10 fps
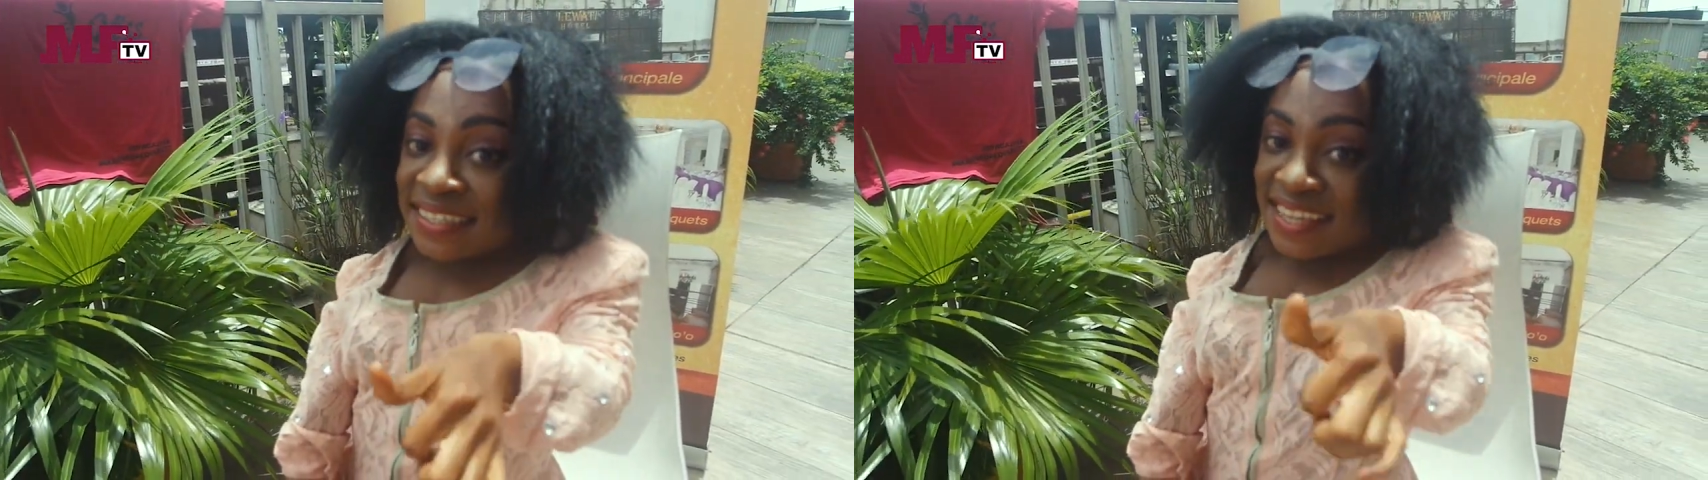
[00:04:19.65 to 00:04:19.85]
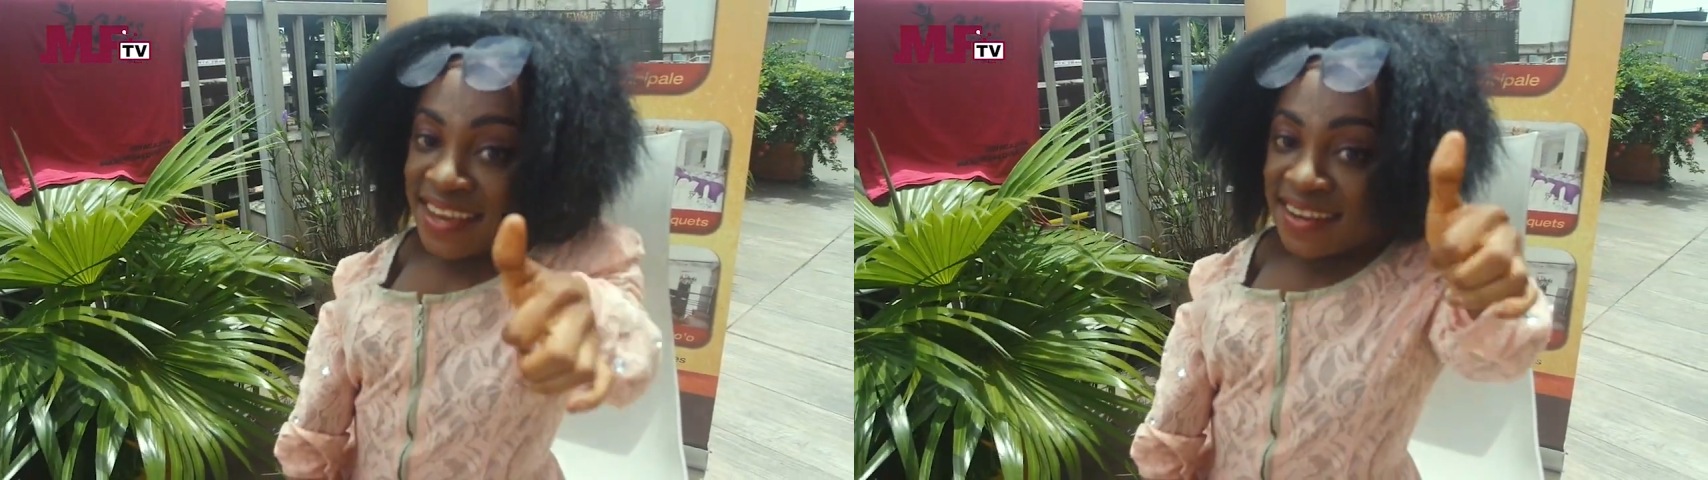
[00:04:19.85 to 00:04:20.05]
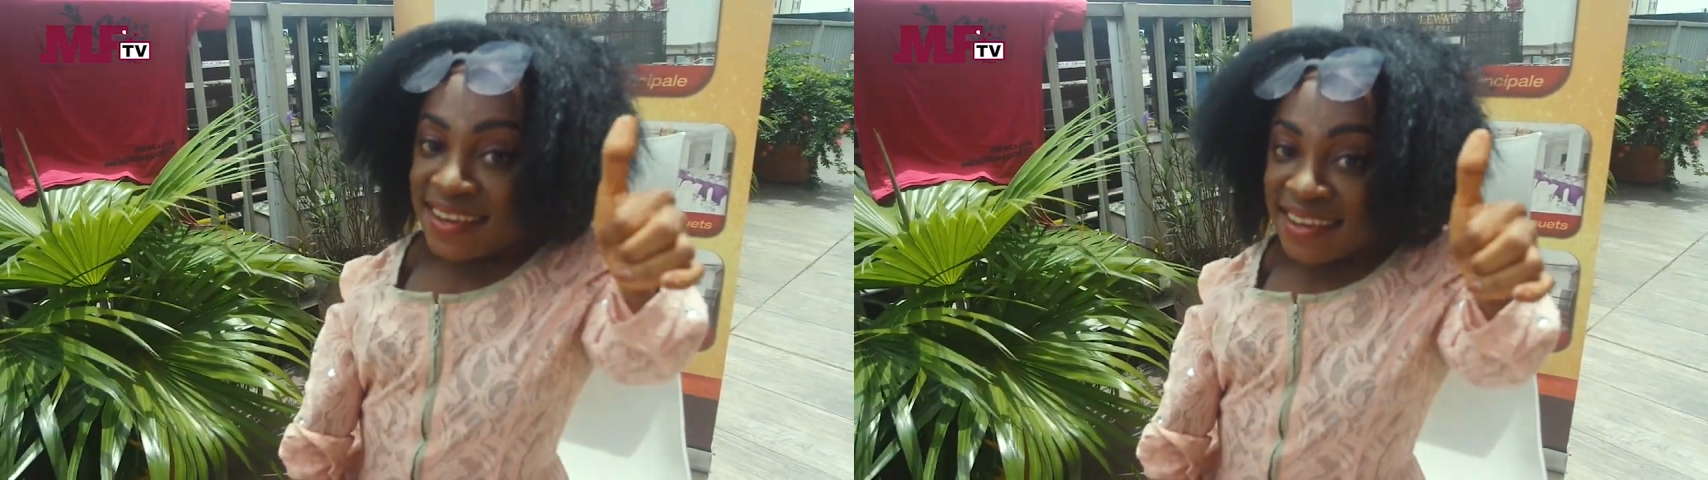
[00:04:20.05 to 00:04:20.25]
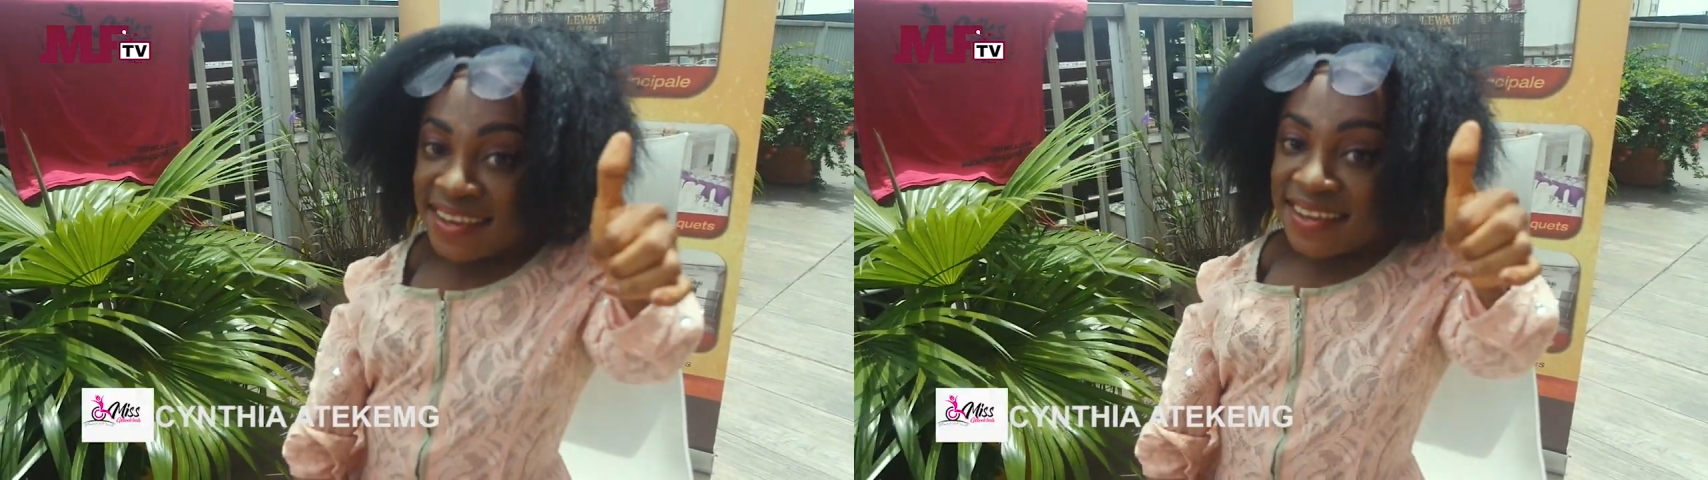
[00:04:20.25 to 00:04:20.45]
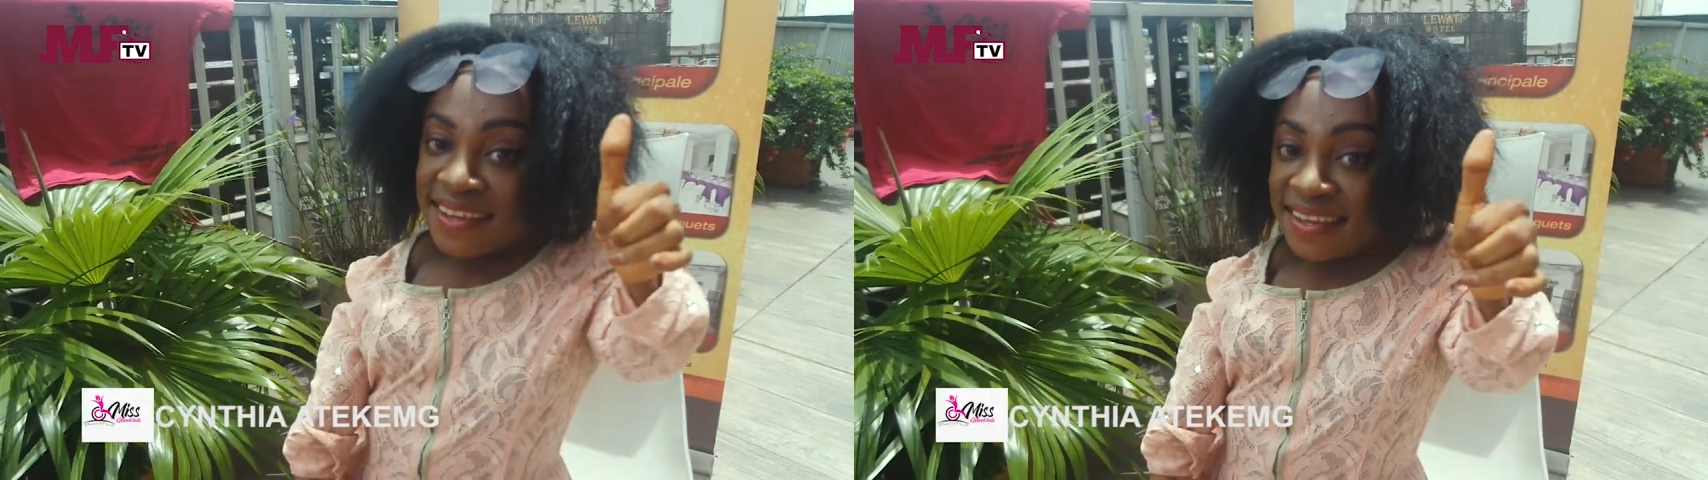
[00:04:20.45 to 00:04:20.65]

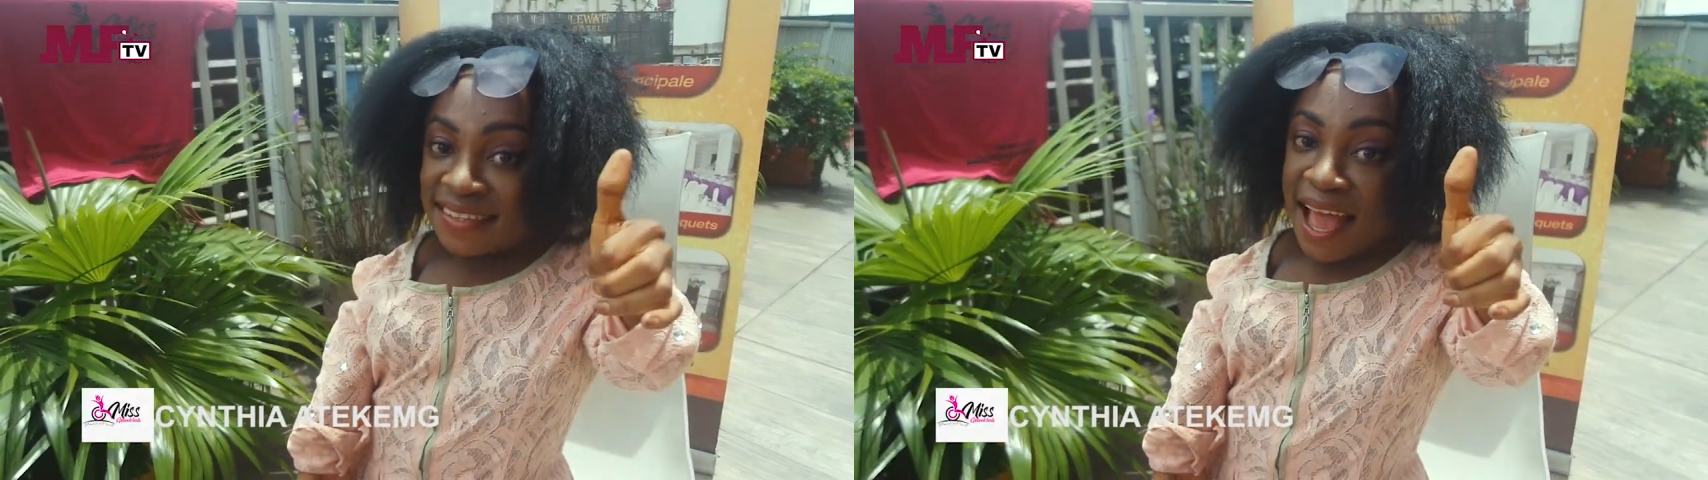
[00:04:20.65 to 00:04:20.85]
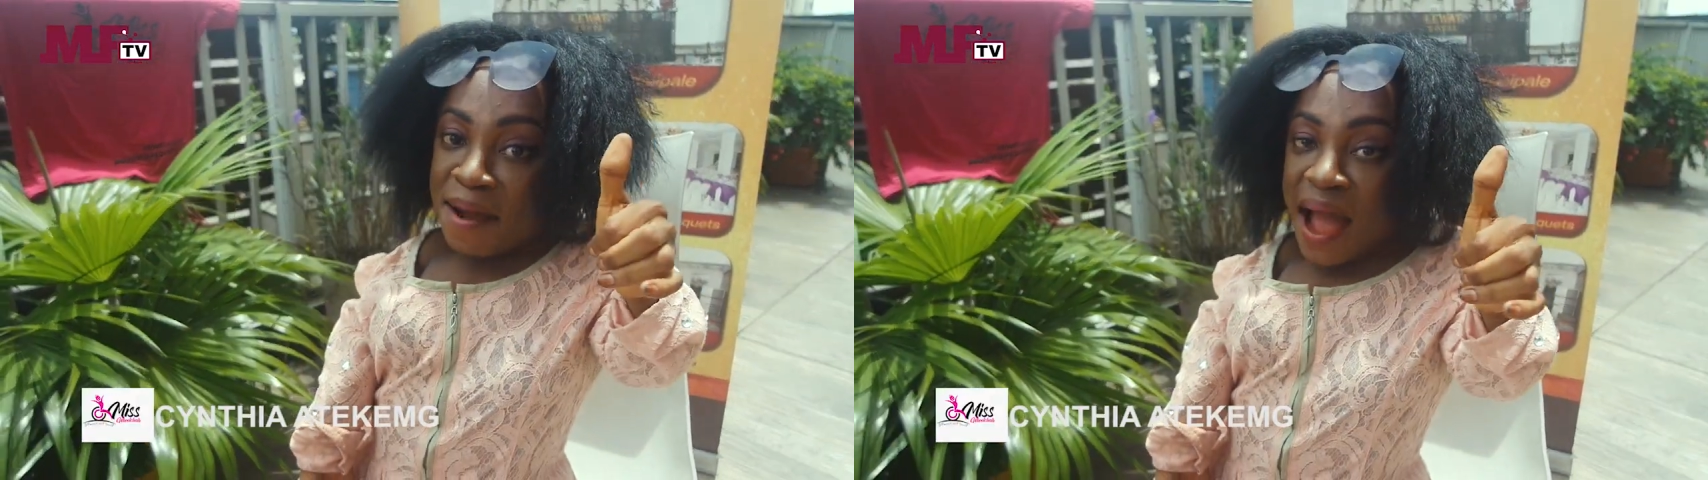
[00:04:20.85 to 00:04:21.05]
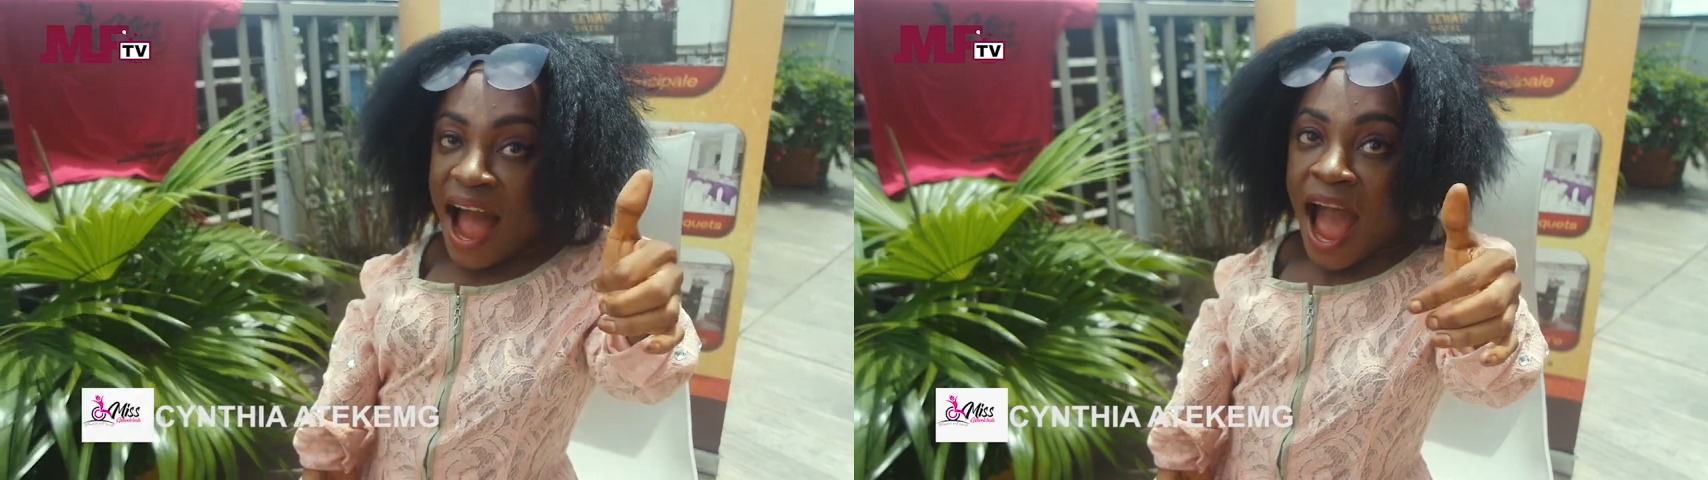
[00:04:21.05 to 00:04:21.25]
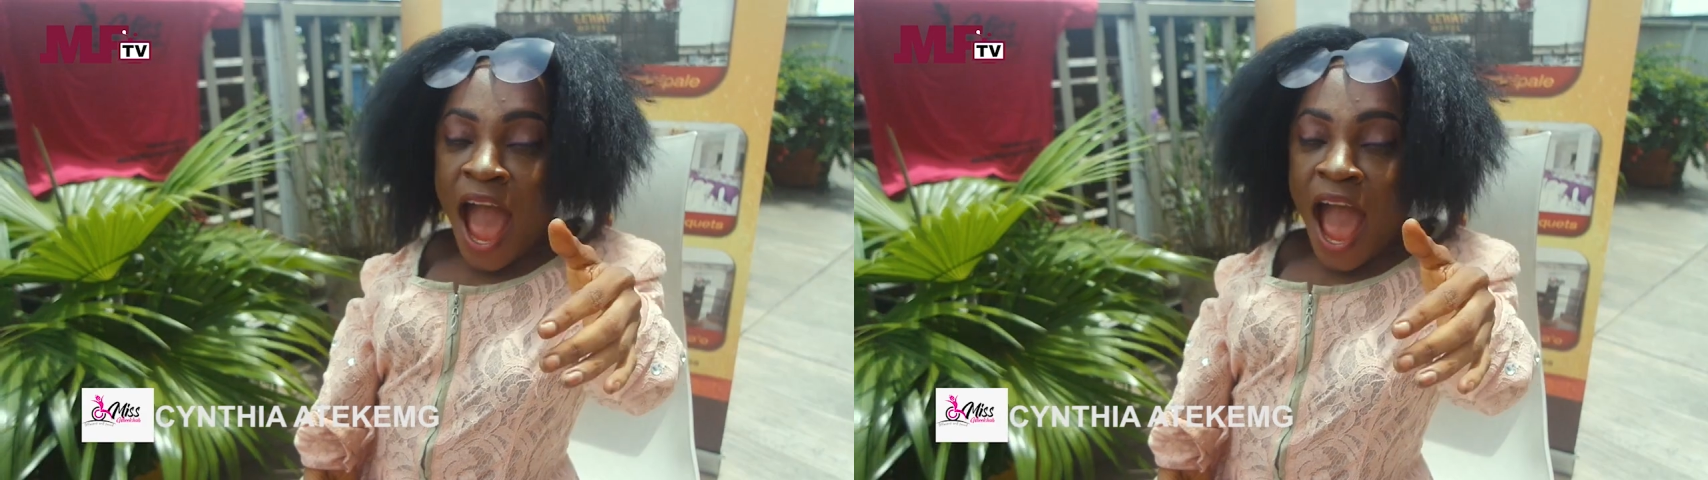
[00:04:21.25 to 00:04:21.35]
Zemba.